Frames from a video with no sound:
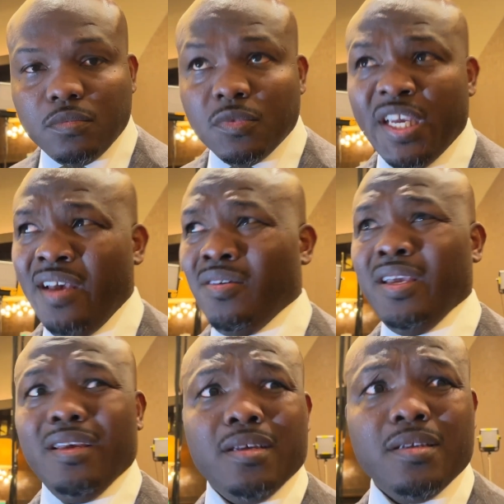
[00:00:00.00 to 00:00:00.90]
Hell
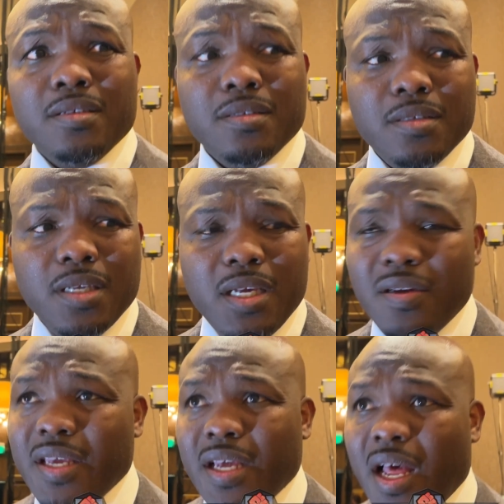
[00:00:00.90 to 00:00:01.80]
yeah. Hell
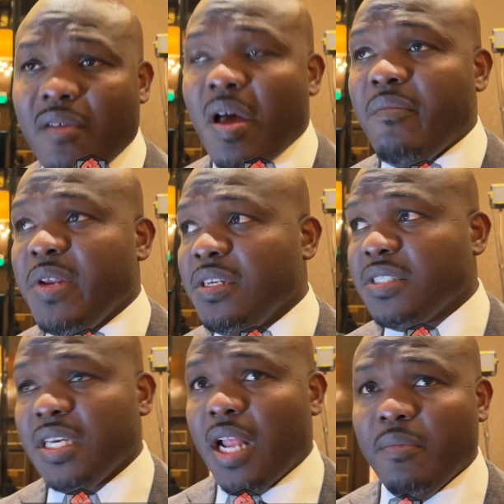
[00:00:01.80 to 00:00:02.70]
yeah. I've been there
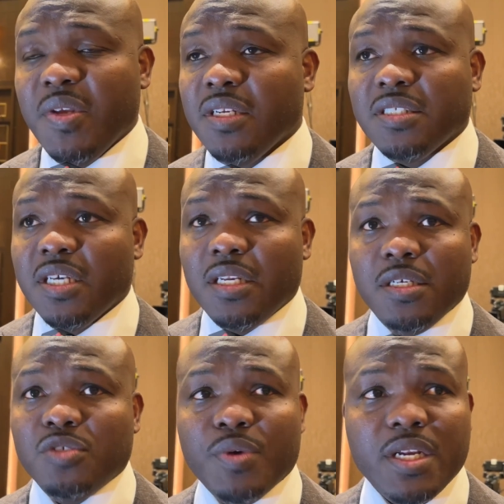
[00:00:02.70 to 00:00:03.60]
said
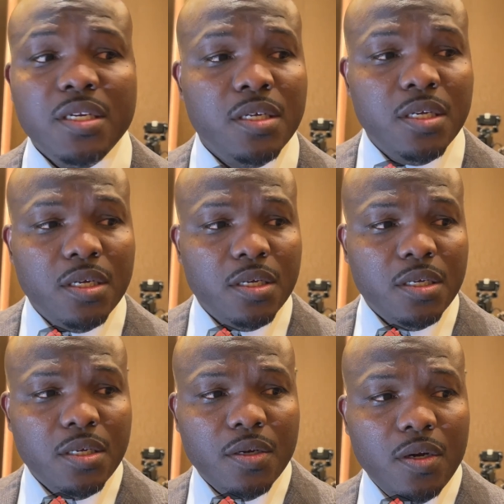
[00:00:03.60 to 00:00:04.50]
he's ready.
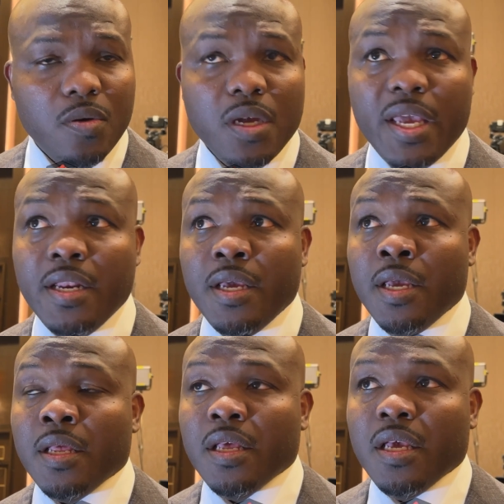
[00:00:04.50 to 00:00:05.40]
You know? And
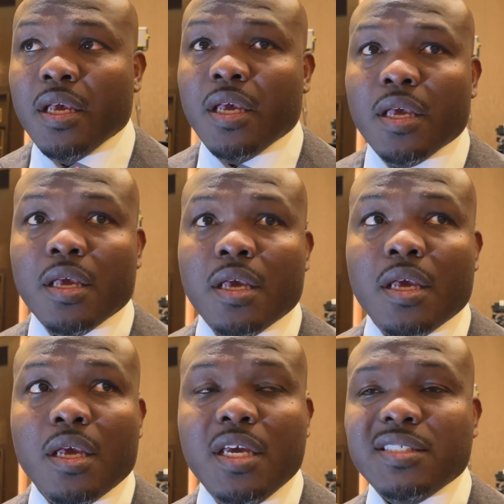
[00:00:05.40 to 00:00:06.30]

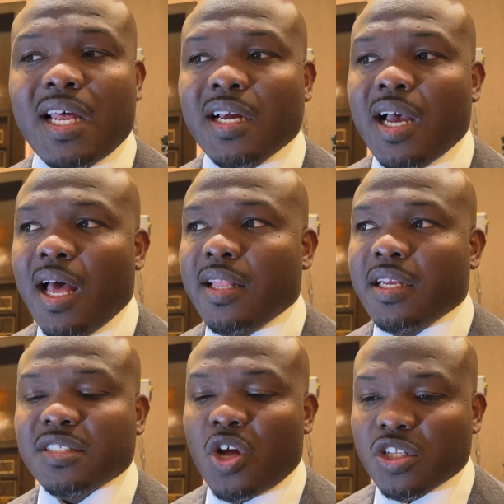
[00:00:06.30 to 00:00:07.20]
he's not a guy
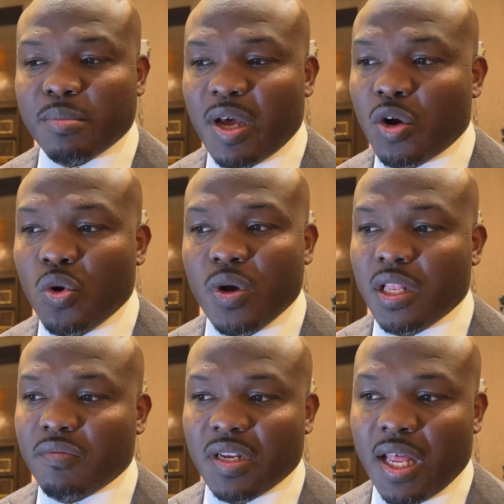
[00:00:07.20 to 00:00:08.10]
that's talked about a whole hell
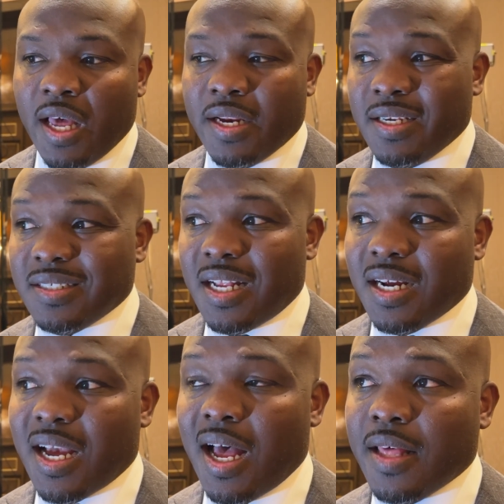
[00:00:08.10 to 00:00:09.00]
of a lot, and he's not a
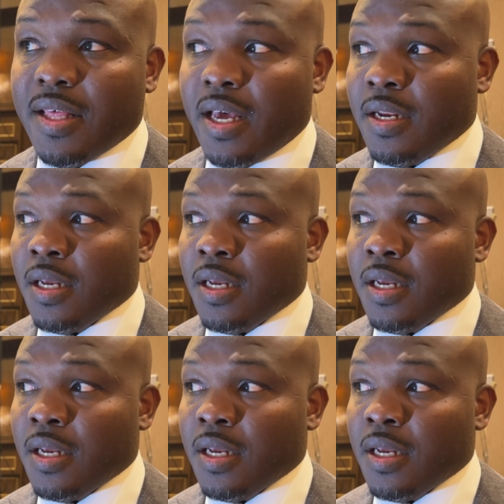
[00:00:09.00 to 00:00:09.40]
guy that